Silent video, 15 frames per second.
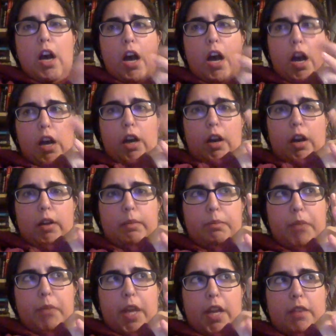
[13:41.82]

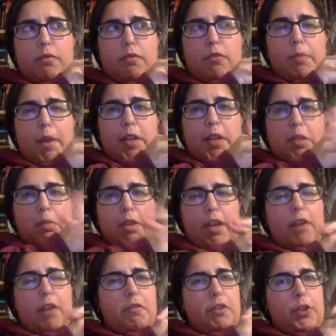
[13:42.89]
And it reminds me
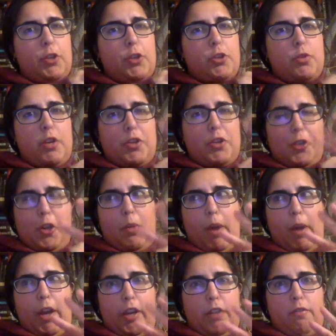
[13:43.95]
that I really do need to go
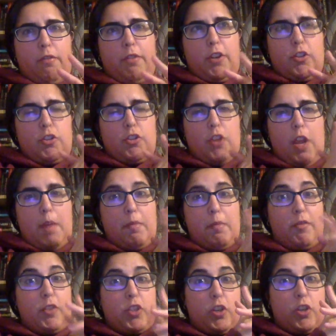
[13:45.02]
back and finish the Name
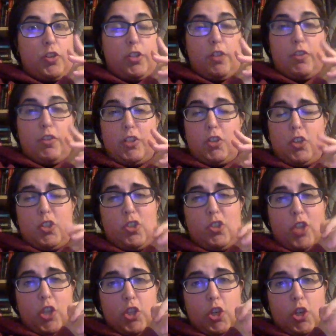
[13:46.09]
of the Star series
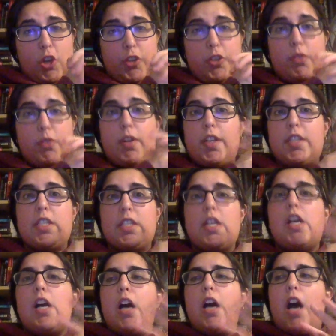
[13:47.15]
that she also writes.
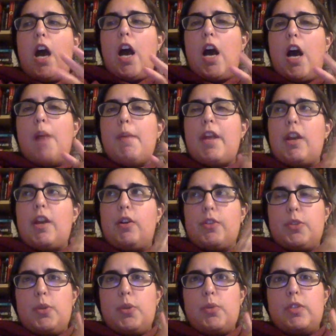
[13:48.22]
And I
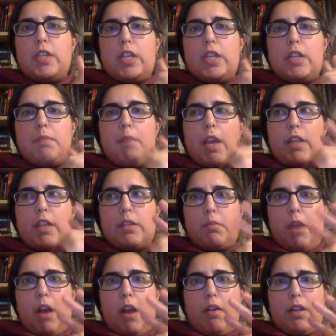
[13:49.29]
also did make some
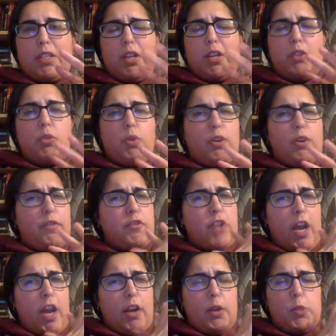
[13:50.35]
progress on Lord of
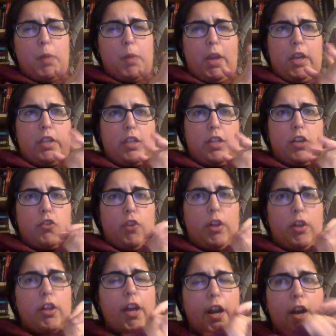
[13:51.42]
Shadows by Cassandra
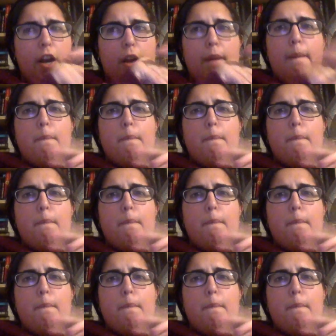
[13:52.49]
Clare.